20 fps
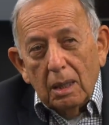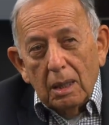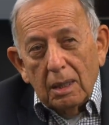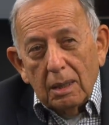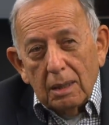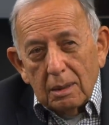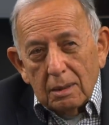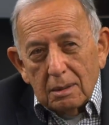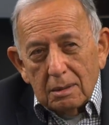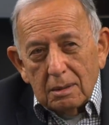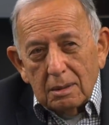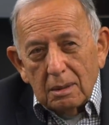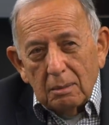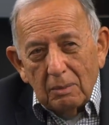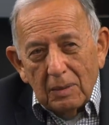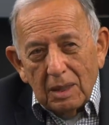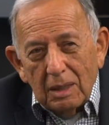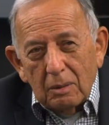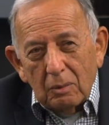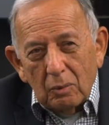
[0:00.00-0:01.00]
as the
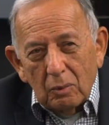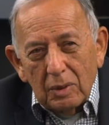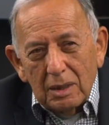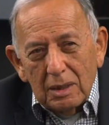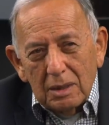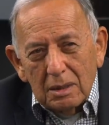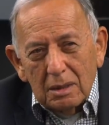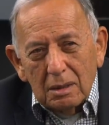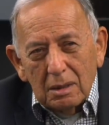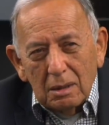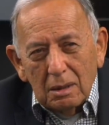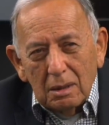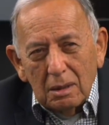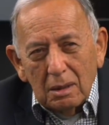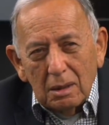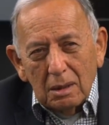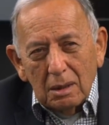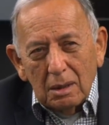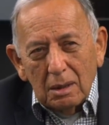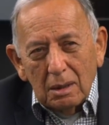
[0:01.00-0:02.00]
main
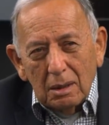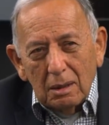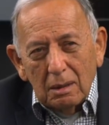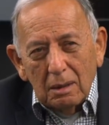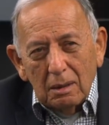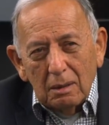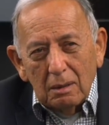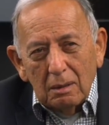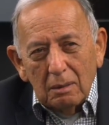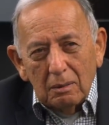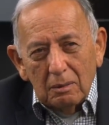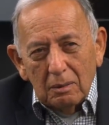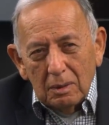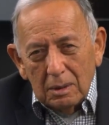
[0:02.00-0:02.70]
reason uh,